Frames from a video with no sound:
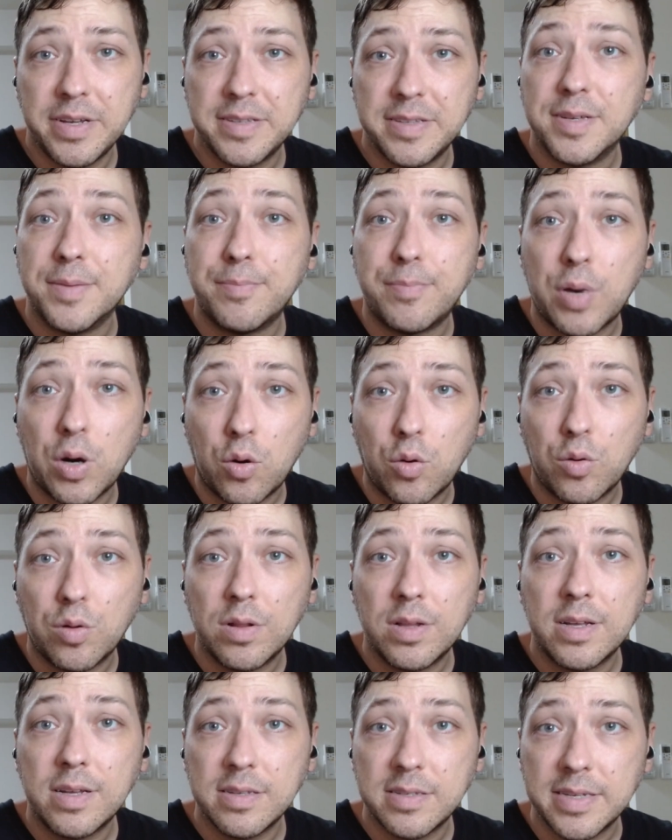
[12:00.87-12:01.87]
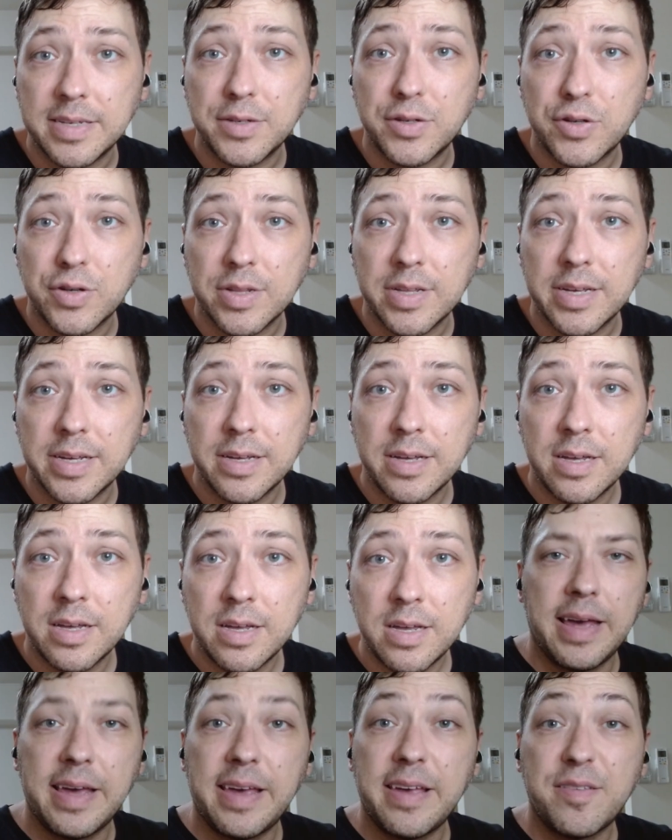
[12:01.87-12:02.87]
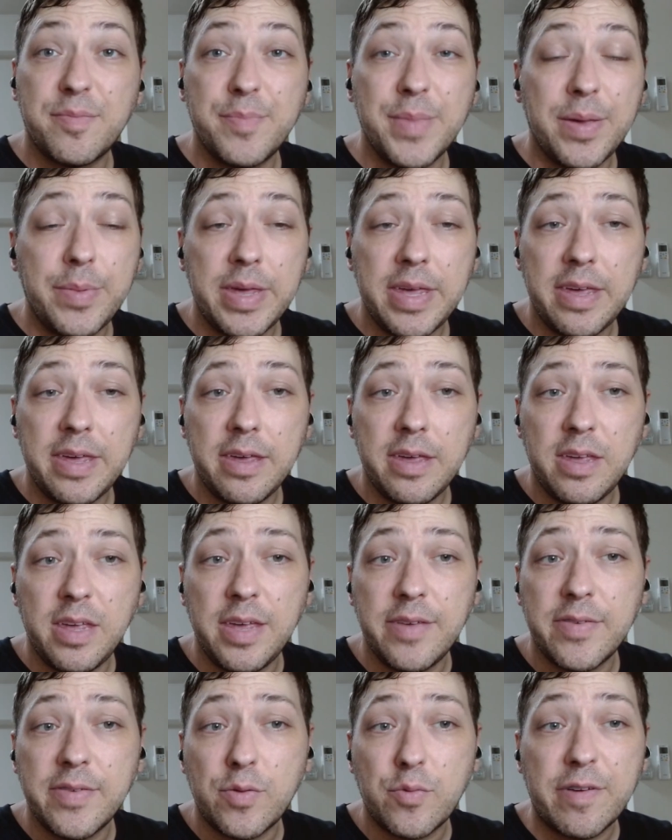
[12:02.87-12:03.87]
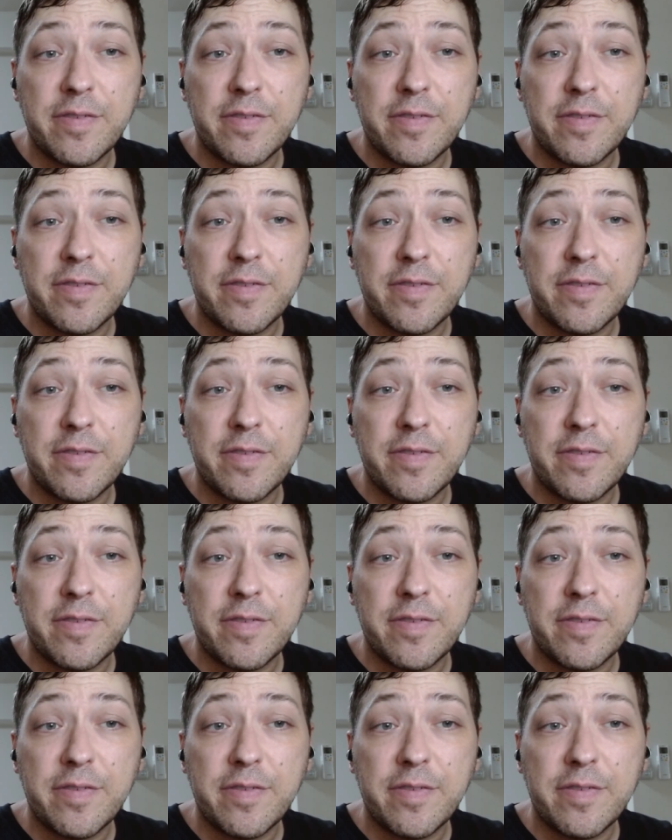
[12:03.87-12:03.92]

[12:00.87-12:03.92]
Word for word: It's a bowl, essentially. I guess maybe even